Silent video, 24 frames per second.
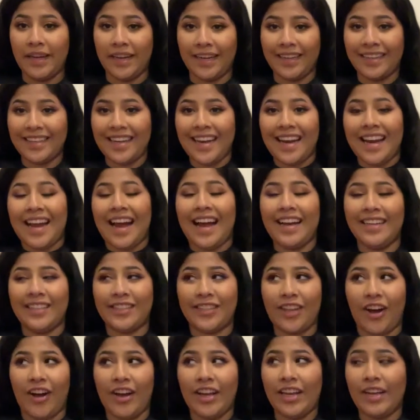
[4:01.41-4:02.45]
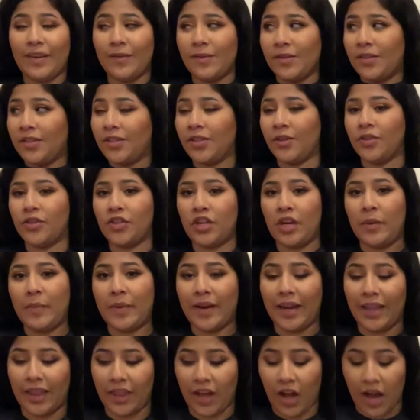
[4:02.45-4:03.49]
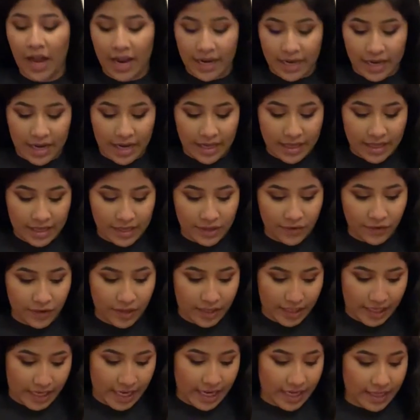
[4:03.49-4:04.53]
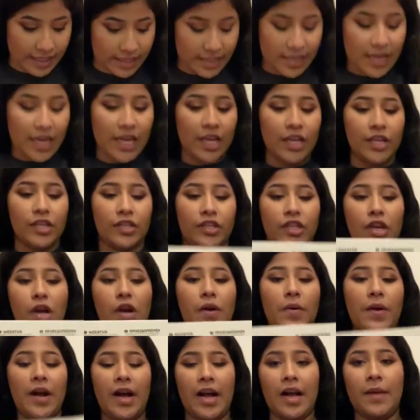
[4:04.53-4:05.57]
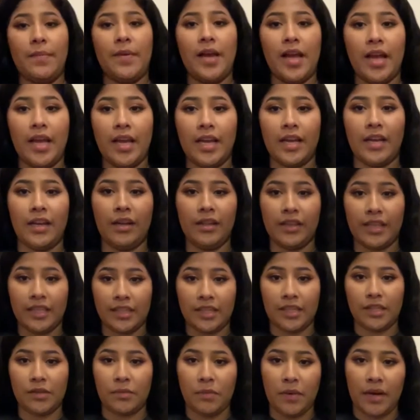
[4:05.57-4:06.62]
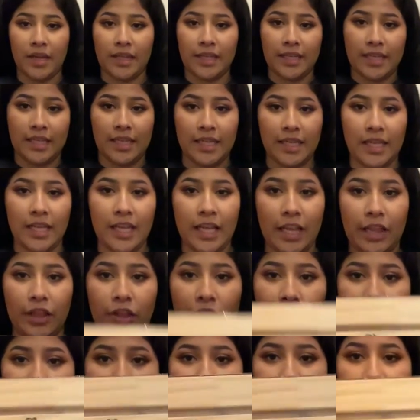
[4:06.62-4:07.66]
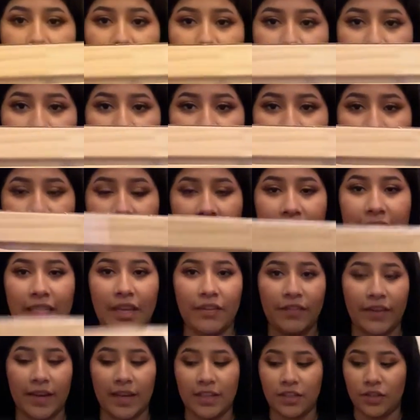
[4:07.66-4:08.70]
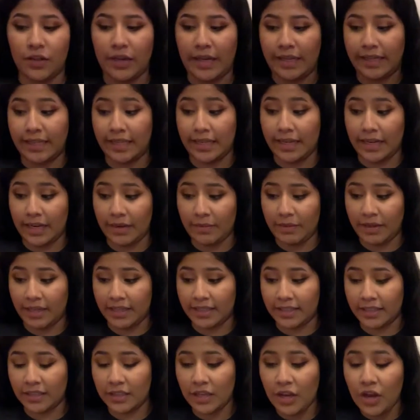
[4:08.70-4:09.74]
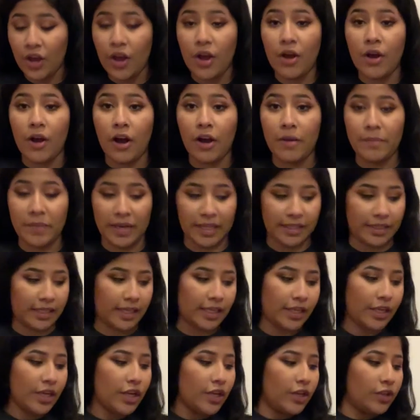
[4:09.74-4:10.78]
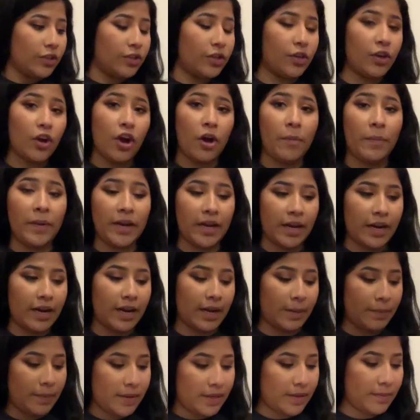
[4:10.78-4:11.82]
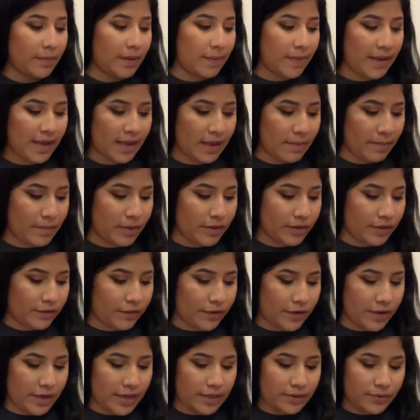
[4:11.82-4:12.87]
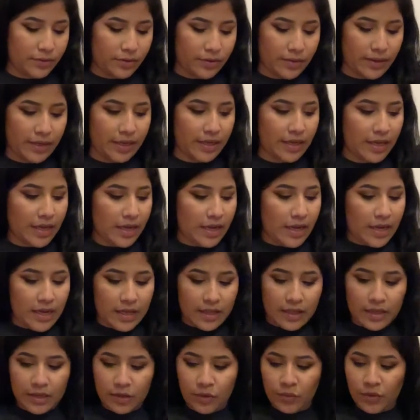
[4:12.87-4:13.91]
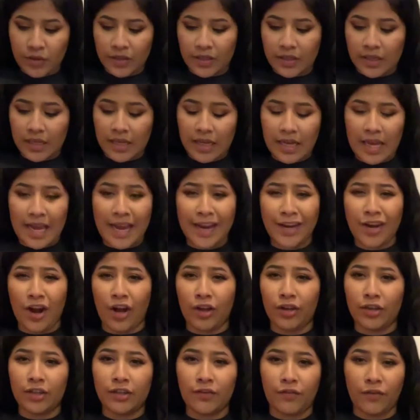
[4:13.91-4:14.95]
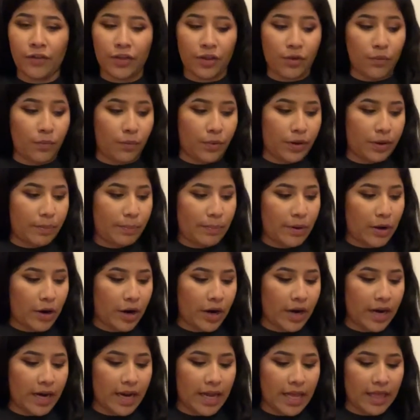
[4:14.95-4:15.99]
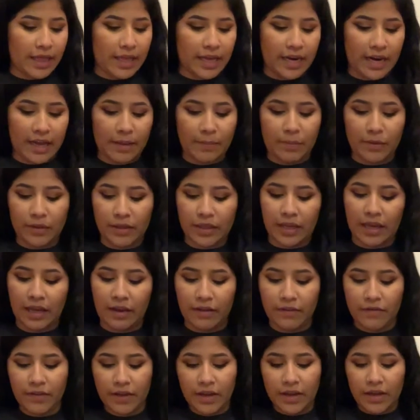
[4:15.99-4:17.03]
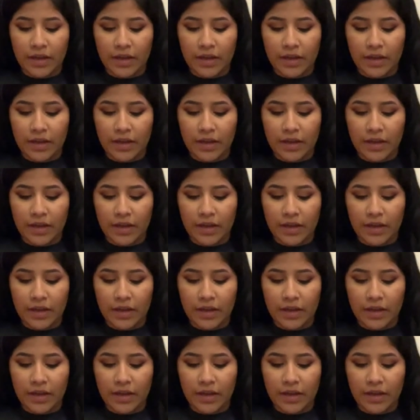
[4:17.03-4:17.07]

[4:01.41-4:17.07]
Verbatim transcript: but I saw it and it was so cheap and I thought I need this for the kids. So um, this is what it looks like. And if you guys have kids, you guys need it because it's amazing. So you open it up. Maybe I can build it for you guys real quick. This was $8 for the wood part. And then I believe